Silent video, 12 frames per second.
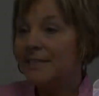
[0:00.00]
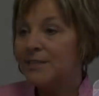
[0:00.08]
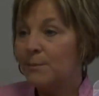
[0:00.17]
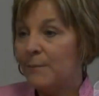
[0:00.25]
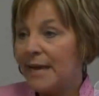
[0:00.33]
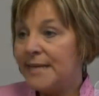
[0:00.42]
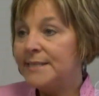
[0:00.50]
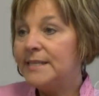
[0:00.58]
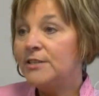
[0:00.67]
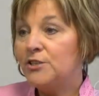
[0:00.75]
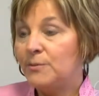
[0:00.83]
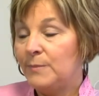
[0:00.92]
It's
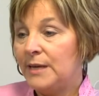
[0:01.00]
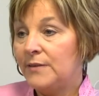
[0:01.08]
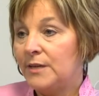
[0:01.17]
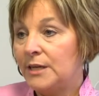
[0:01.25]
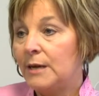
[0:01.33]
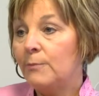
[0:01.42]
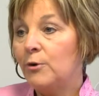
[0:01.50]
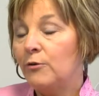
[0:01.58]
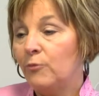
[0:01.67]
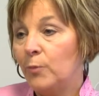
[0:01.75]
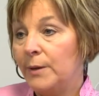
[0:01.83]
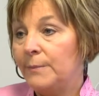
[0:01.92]
amazing to me the
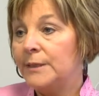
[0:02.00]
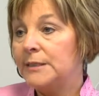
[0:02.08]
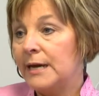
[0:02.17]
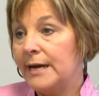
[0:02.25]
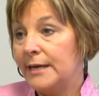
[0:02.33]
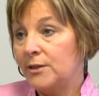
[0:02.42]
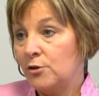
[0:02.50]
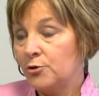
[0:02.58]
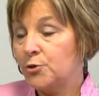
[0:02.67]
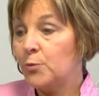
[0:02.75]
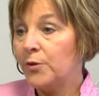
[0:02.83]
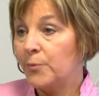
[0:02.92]
number of women
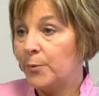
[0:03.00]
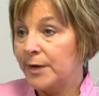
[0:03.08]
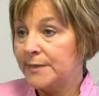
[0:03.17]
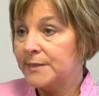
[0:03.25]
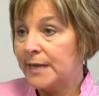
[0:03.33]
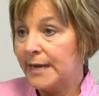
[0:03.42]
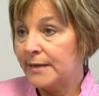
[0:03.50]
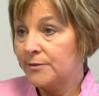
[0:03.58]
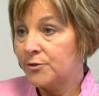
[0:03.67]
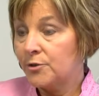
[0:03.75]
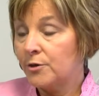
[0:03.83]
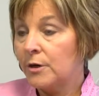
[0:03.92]
diagnosed with breast
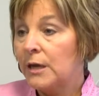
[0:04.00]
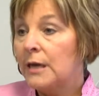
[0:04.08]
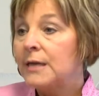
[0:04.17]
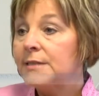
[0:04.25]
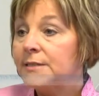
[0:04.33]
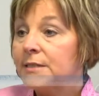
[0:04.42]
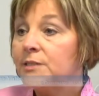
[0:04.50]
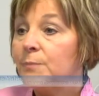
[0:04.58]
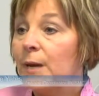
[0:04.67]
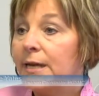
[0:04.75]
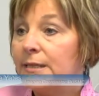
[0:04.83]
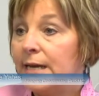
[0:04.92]
cancer.
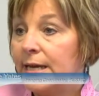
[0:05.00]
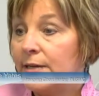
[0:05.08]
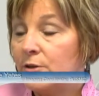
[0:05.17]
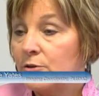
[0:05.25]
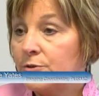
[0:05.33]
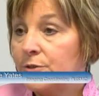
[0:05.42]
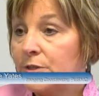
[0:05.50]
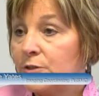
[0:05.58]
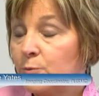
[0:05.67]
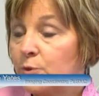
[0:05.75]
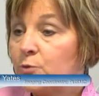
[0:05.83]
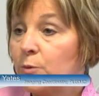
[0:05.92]
Since my
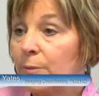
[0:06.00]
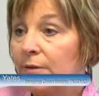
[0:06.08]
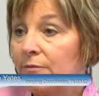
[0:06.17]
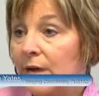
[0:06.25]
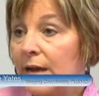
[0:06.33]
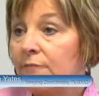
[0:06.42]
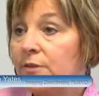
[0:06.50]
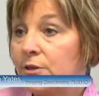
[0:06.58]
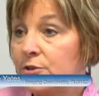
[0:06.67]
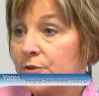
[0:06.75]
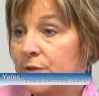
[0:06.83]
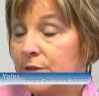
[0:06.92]
diagnosis, which will be 5
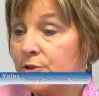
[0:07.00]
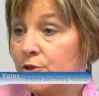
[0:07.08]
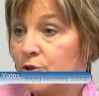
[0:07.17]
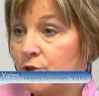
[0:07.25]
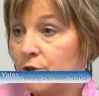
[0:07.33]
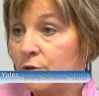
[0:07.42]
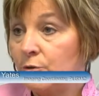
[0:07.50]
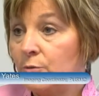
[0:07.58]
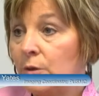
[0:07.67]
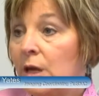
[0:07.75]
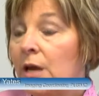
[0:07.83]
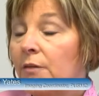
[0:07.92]
years this
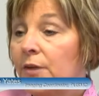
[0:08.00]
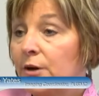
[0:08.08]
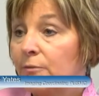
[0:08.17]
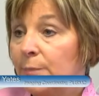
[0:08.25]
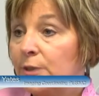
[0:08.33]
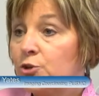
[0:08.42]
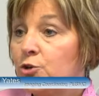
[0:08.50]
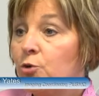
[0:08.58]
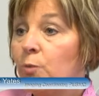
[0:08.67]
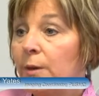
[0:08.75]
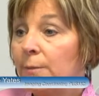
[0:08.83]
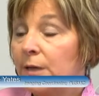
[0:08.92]
June, there have been
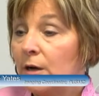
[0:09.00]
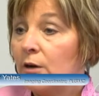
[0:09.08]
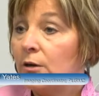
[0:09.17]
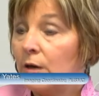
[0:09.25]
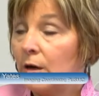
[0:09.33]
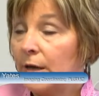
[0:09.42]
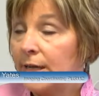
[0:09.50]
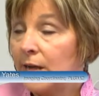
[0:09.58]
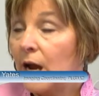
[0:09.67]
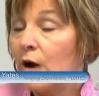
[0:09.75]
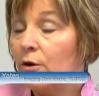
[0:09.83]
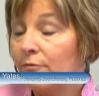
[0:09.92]
2 women
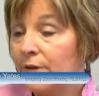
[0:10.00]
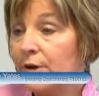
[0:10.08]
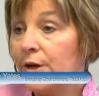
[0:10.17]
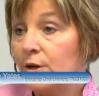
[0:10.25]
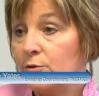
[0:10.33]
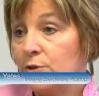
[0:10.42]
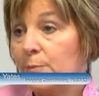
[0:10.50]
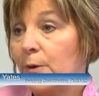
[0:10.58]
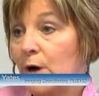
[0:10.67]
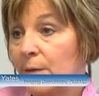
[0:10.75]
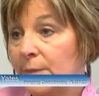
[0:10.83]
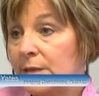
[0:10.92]
in our very own
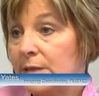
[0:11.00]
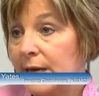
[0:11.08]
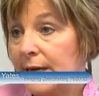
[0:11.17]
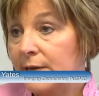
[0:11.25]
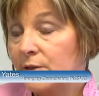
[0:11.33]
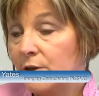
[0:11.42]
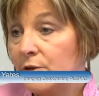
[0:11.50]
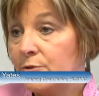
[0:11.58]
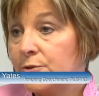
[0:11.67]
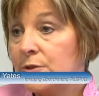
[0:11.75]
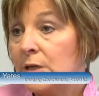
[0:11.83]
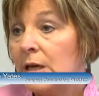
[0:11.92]
department
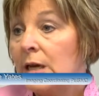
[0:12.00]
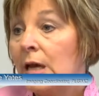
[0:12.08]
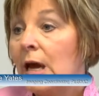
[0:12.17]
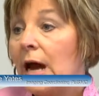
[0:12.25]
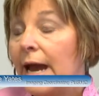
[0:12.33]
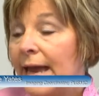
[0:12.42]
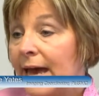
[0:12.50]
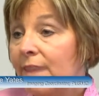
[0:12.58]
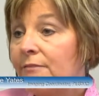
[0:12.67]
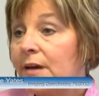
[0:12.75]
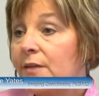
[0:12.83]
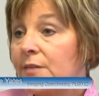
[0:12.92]
diagnosed. I
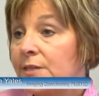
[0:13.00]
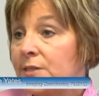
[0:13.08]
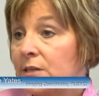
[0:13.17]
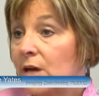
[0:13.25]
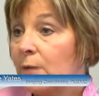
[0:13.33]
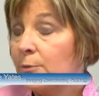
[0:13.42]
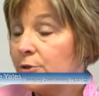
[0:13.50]
have found this an